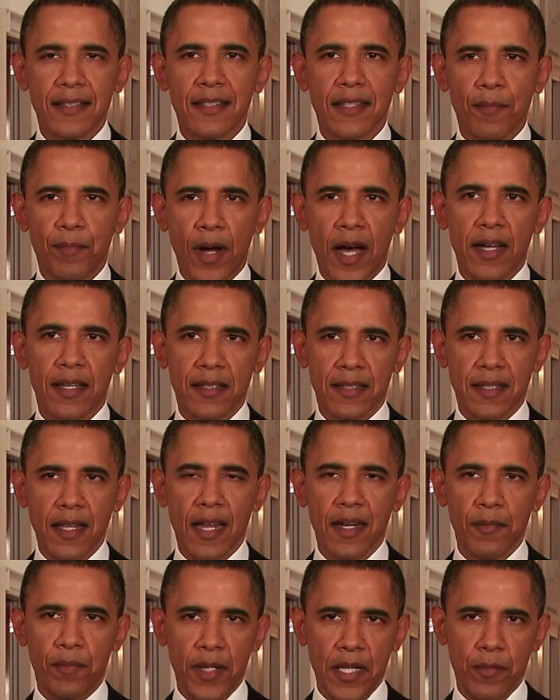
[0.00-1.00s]
the
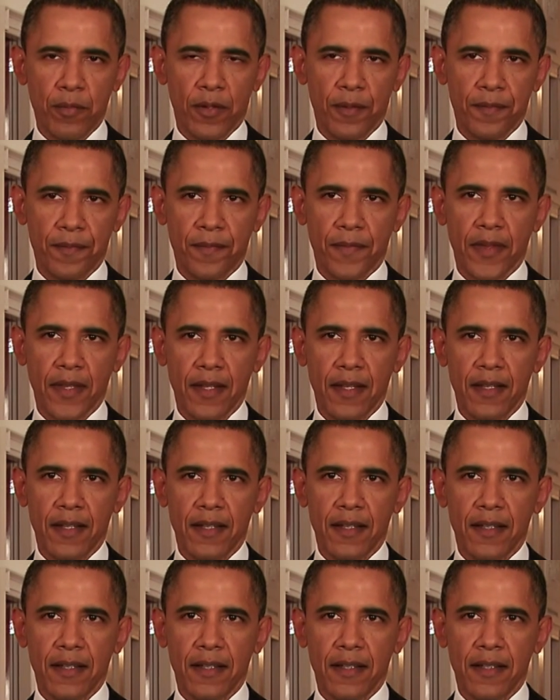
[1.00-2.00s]
Pakistani people.
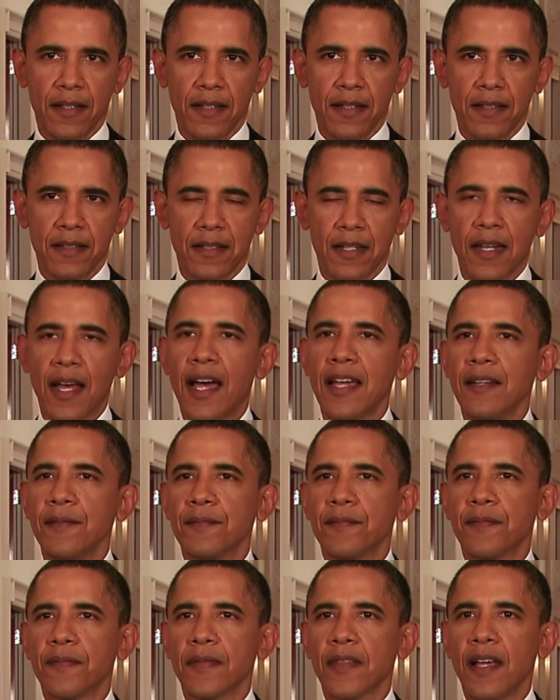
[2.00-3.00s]
Tonight,
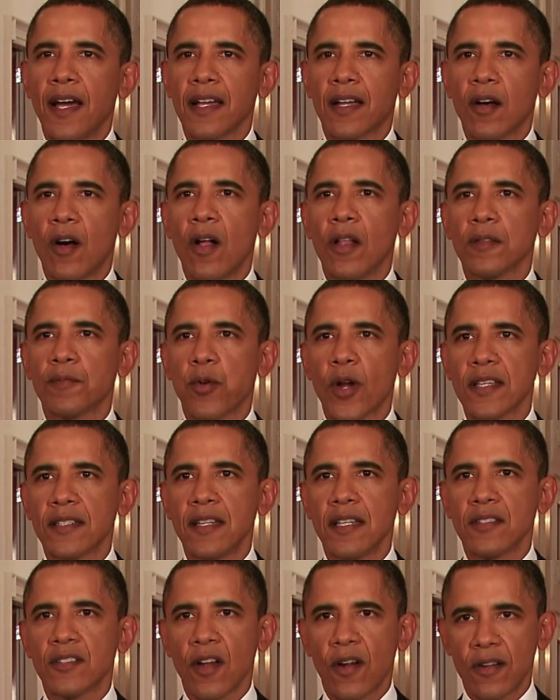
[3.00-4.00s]
I called
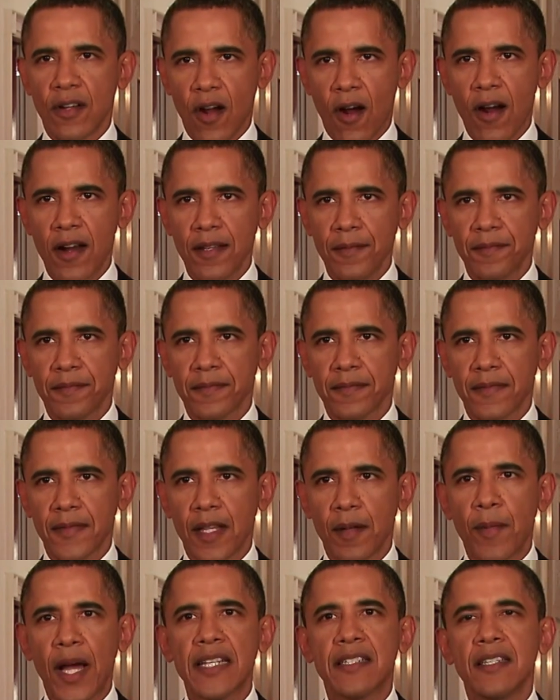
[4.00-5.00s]
President Zardari, and
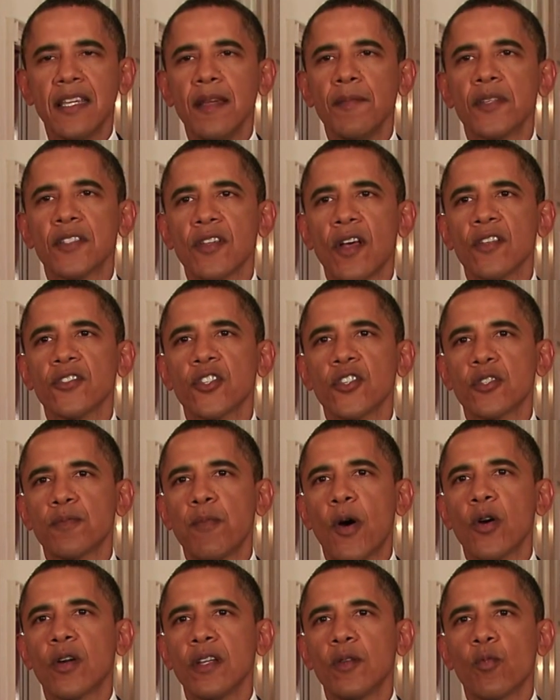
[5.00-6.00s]
my team has also
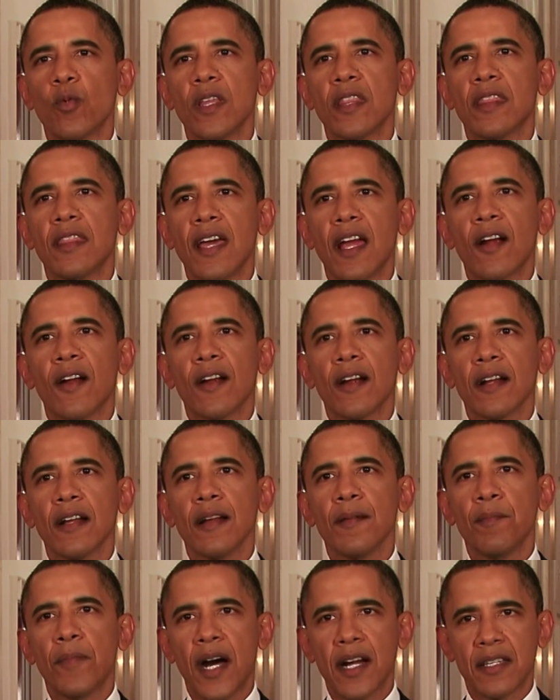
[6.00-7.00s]
spoken with their
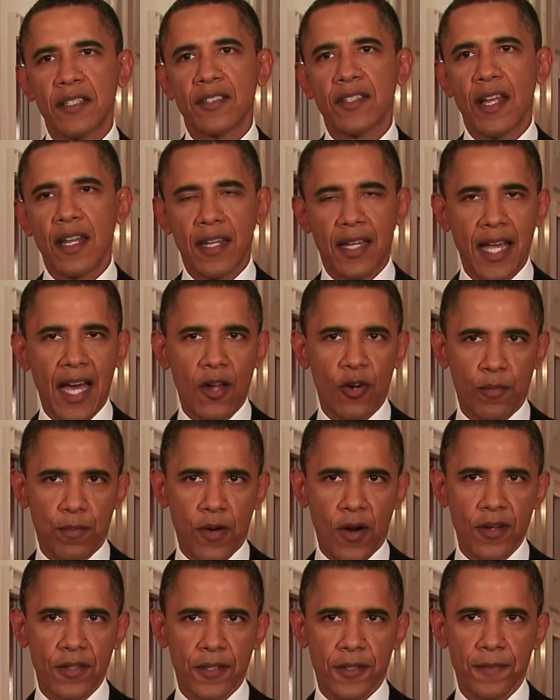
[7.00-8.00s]
Pakistani
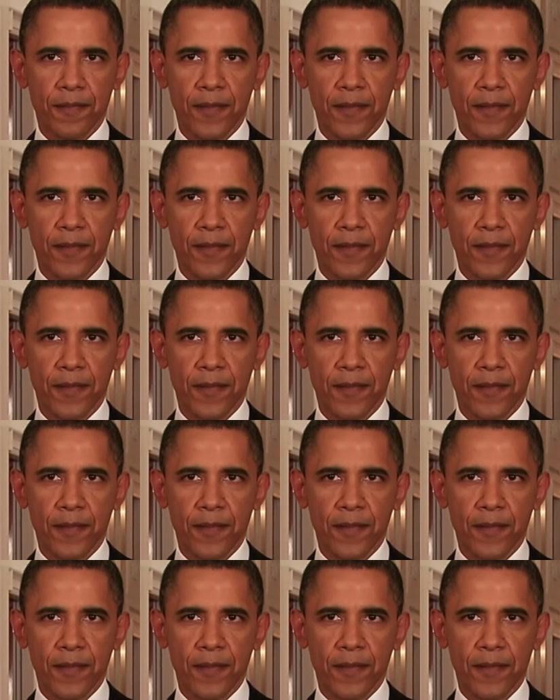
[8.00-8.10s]
counterparts.